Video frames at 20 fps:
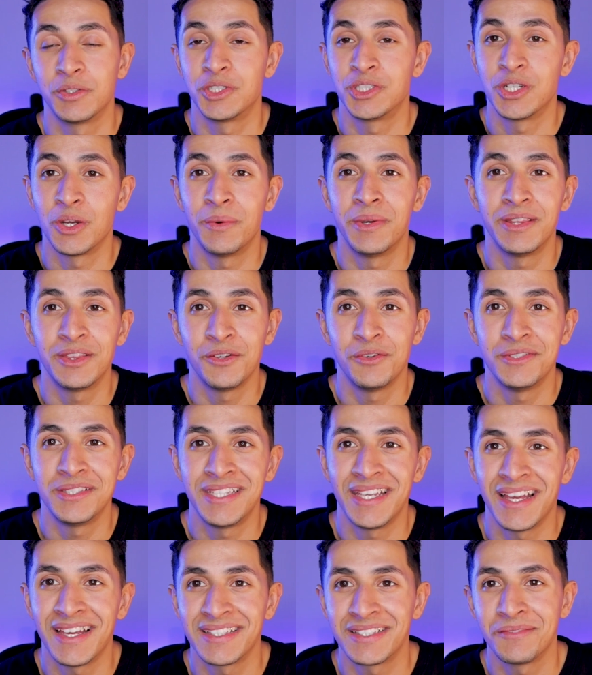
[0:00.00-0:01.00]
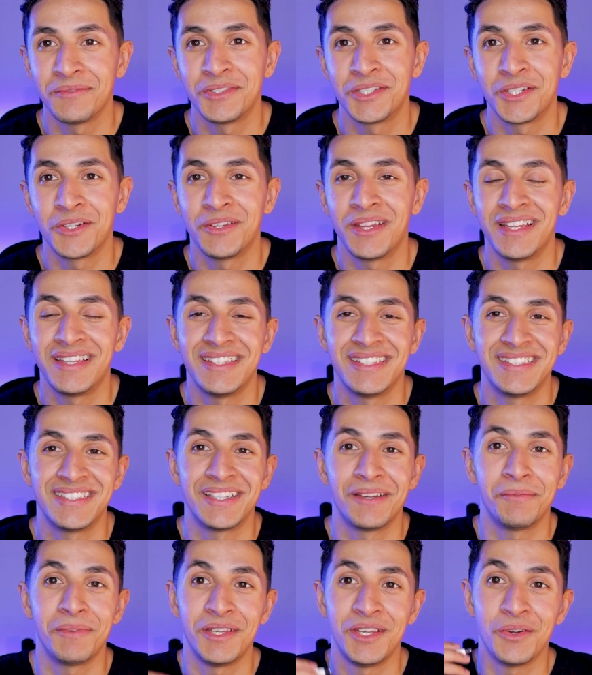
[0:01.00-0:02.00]
So show enthusiasm, show that this is
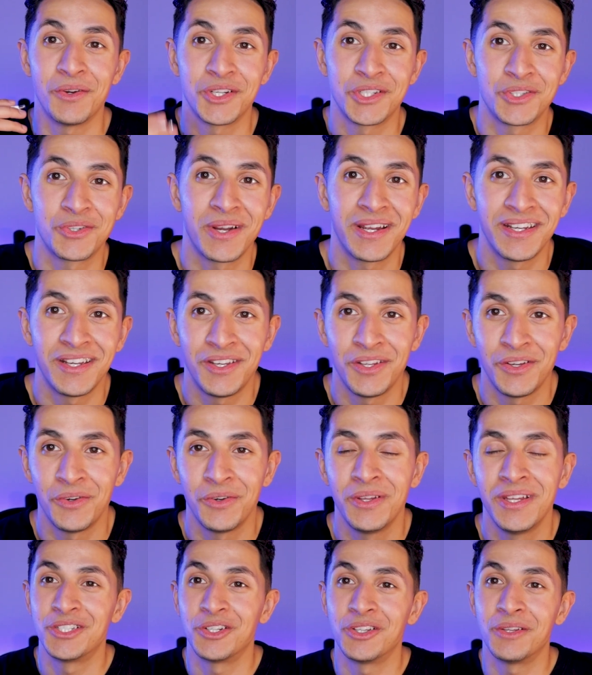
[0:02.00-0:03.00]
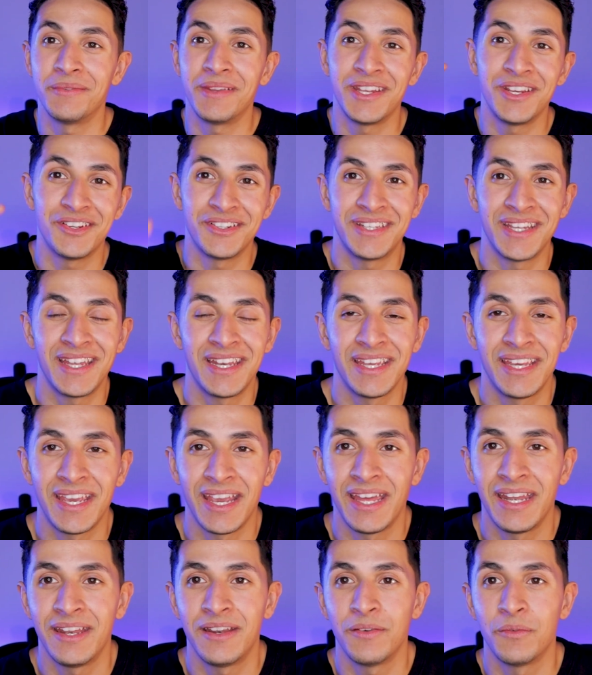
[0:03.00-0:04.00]
something you are trying to do, show them that you're
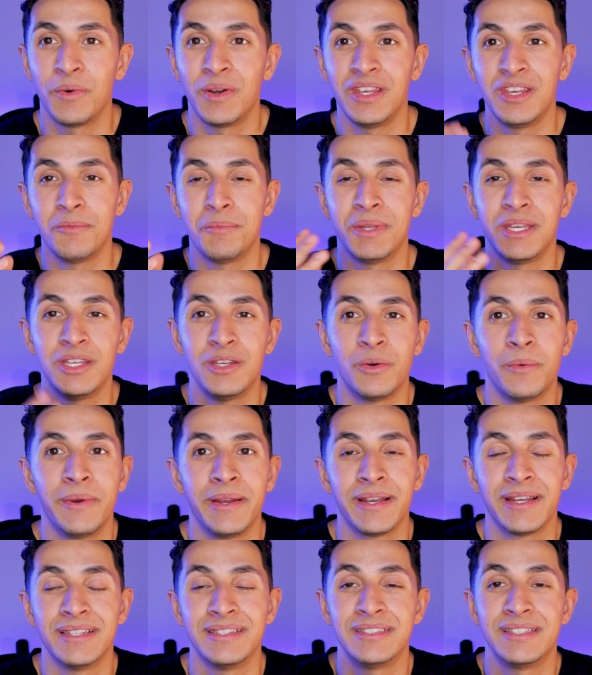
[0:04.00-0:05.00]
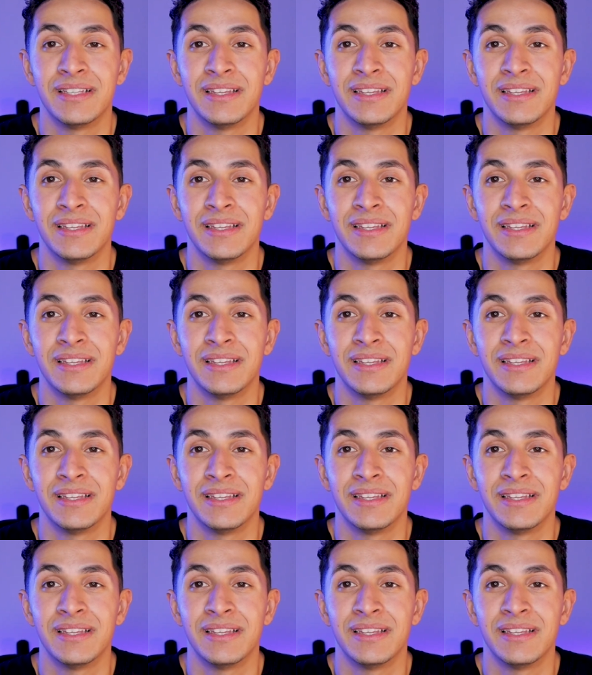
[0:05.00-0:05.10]
dedicated in what you've been doing and